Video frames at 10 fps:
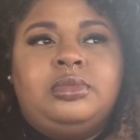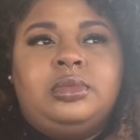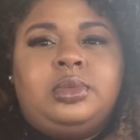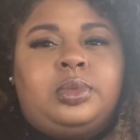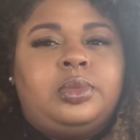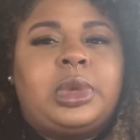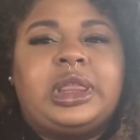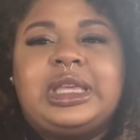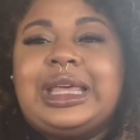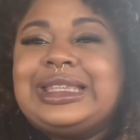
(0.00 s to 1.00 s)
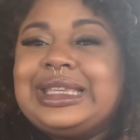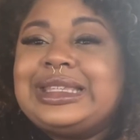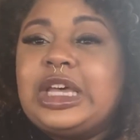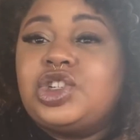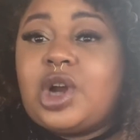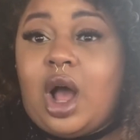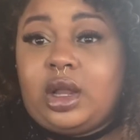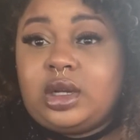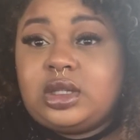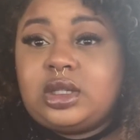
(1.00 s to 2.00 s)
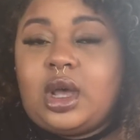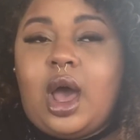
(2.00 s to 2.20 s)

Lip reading: I think like $600.